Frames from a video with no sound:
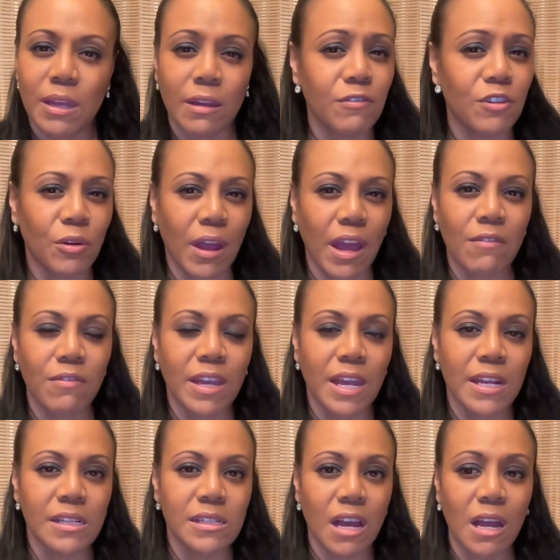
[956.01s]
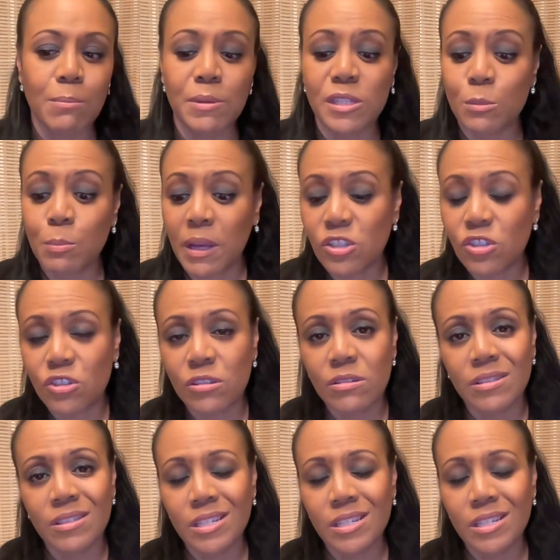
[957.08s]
if you're having any type of specials,